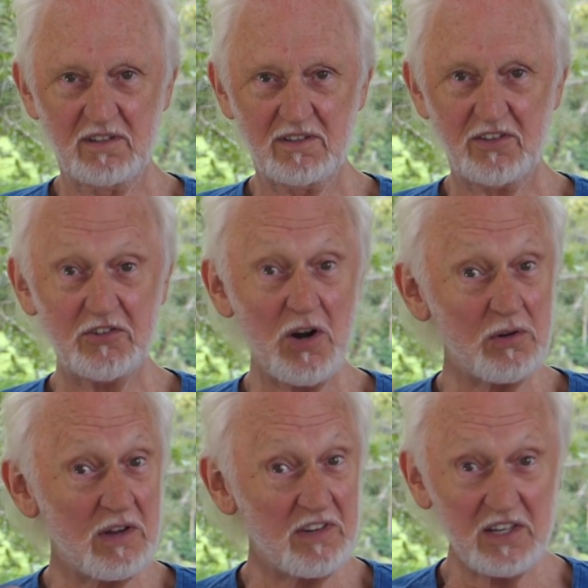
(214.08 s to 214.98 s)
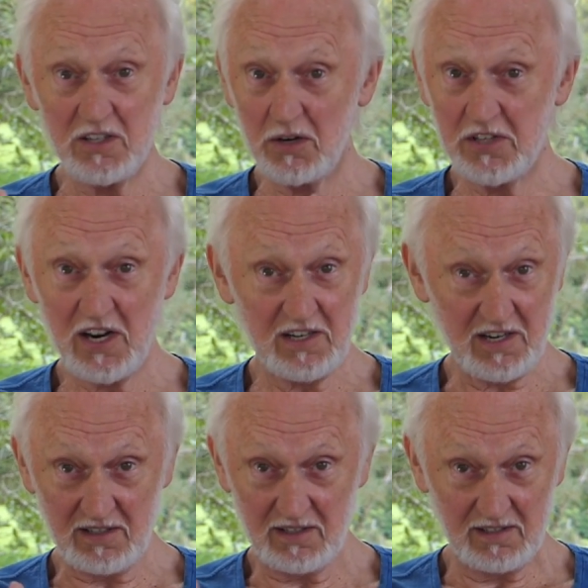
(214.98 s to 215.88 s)
There's no giving and no
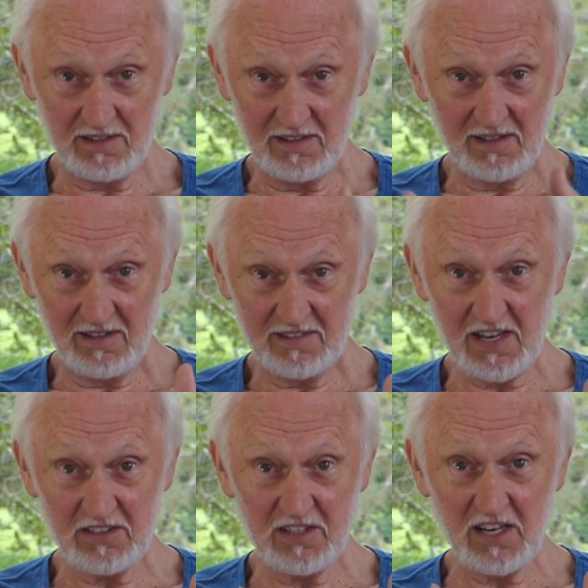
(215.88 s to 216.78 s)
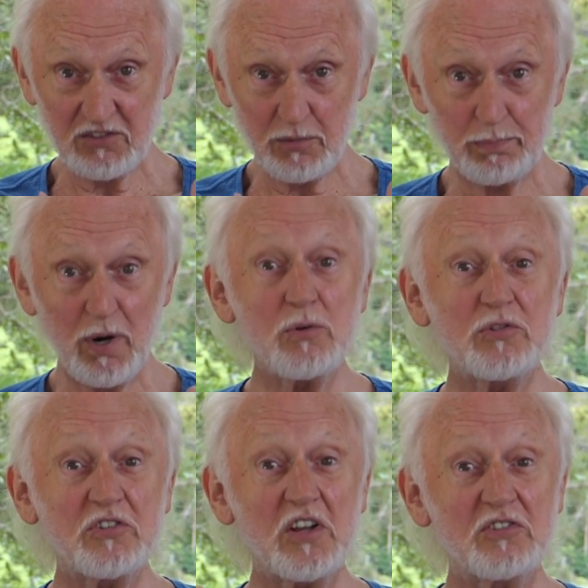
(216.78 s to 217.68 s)
taking. That's a
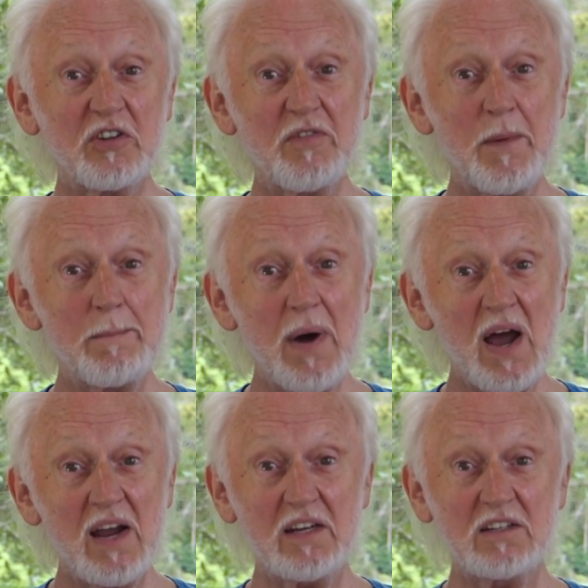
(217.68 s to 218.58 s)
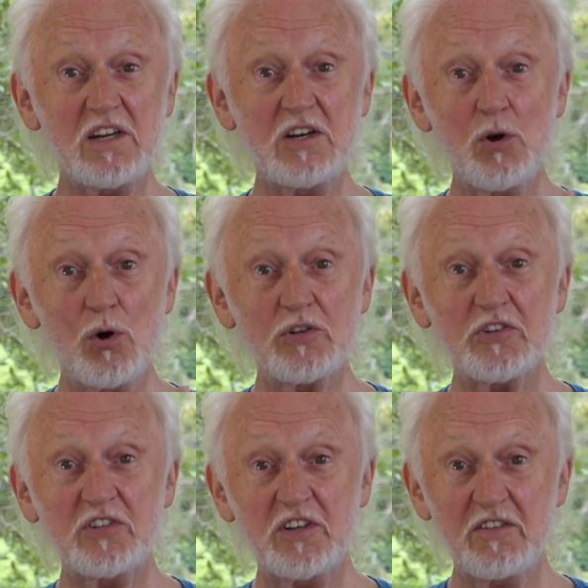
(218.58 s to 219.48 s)
process of the mind in order
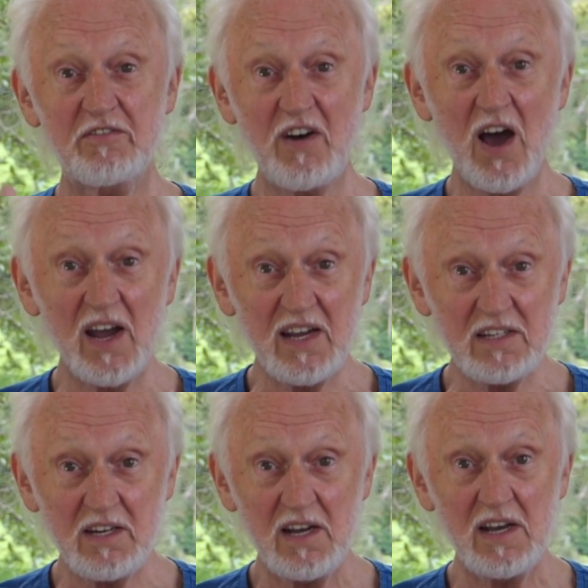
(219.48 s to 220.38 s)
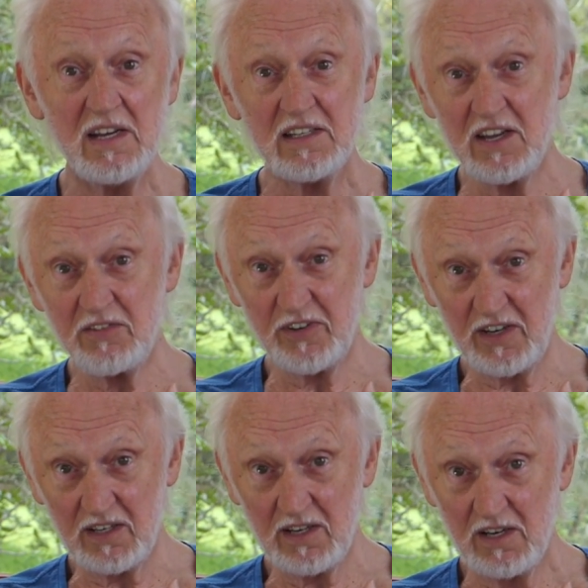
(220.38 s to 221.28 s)
to divide
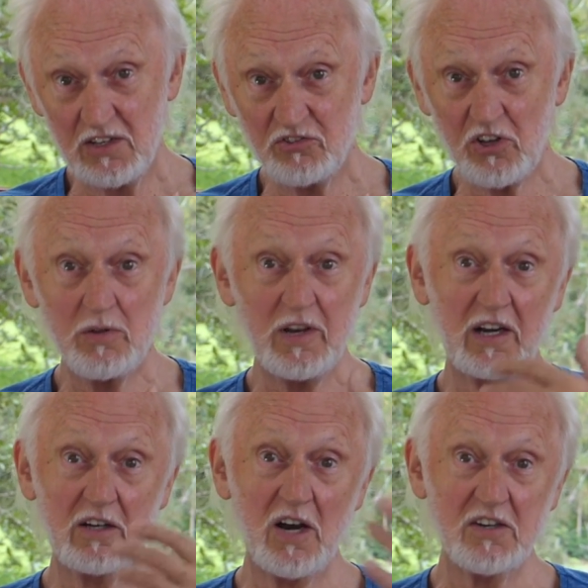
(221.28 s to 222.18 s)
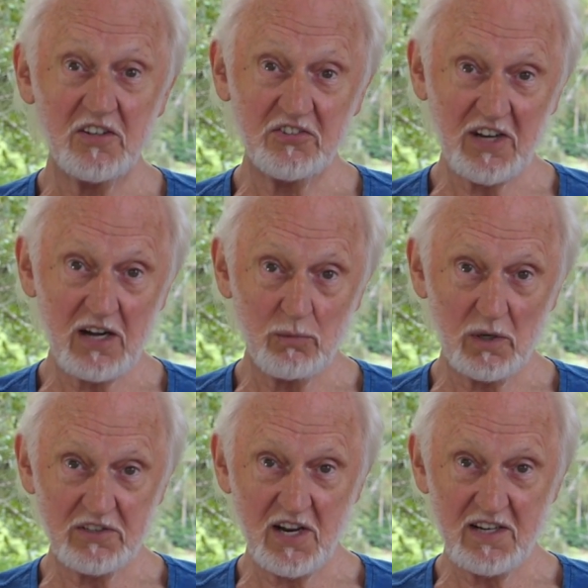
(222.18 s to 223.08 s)
giving so that it can understand
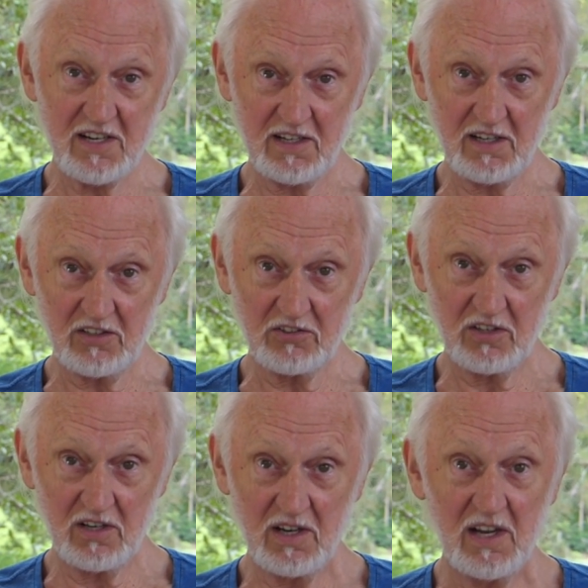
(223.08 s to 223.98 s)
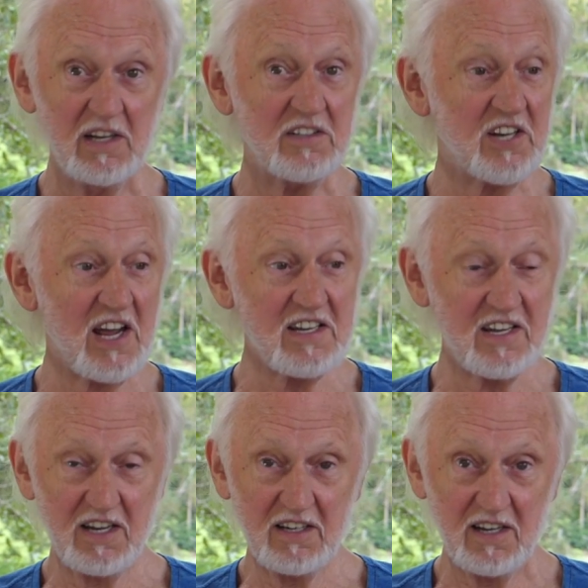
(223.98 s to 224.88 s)
what taking is.
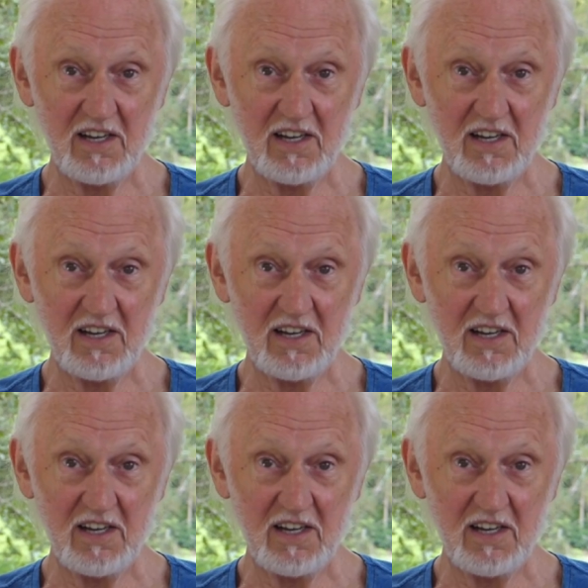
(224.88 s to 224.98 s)
Taking